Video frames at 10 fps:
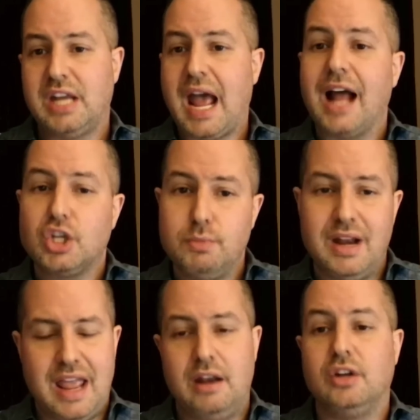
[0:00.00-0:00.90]

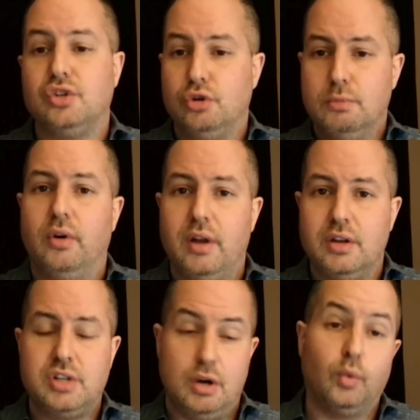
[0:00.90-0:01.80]
attachment and
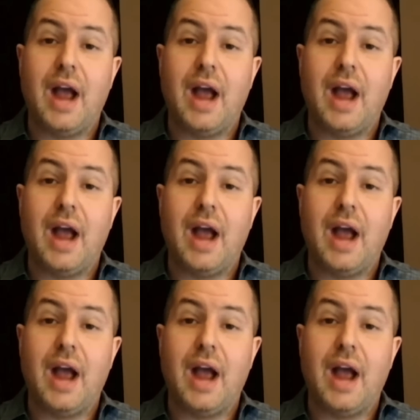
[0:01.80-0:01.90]
exuberance,